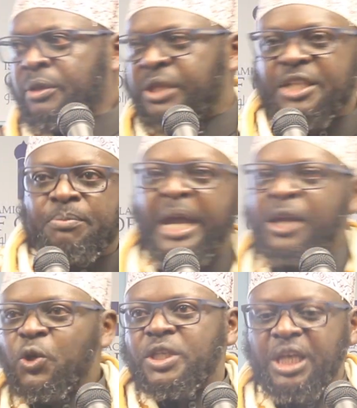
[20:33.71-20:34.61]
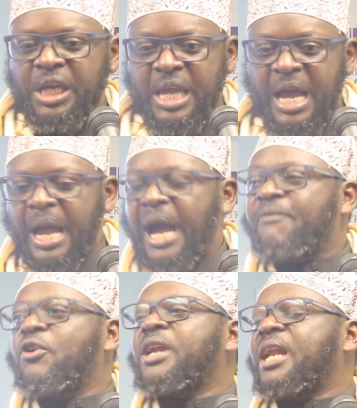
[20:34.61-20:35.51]
these men you see here
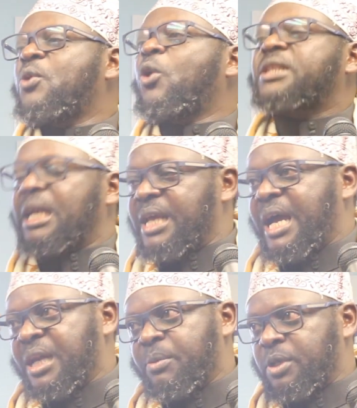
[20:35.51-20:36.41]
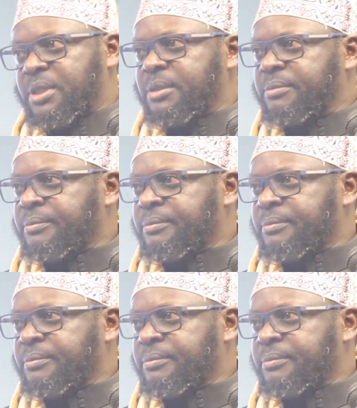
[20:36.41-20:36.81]
have already watered their animals